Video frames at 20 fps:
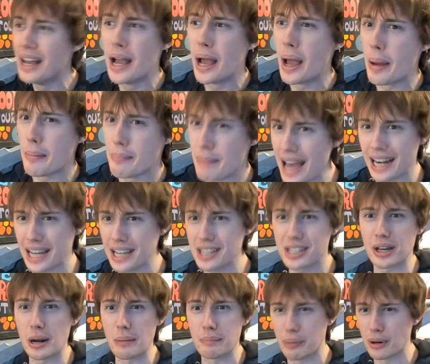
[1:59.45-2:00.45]
Man, he's going
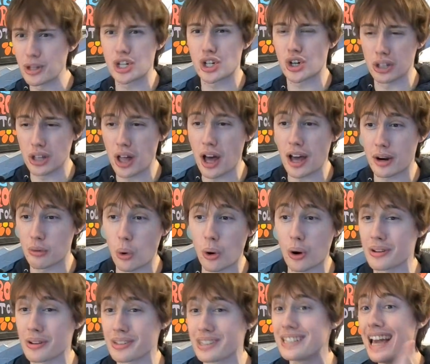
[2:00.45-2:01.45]
to butcher a lot of
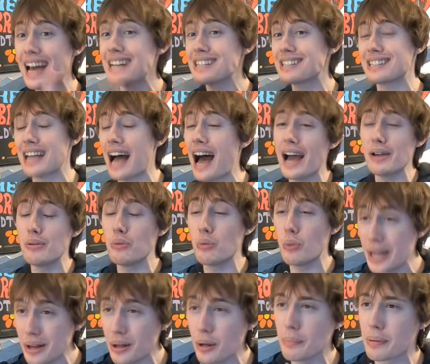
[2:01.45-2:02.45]
words. Yes, I
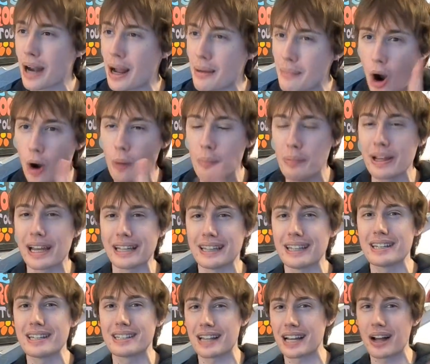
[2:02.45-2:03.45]
will, but I'm hoping at
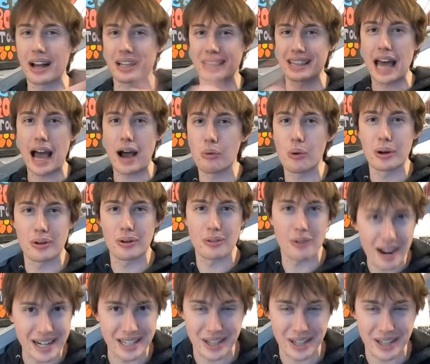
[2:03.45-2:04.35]
least I got that one right.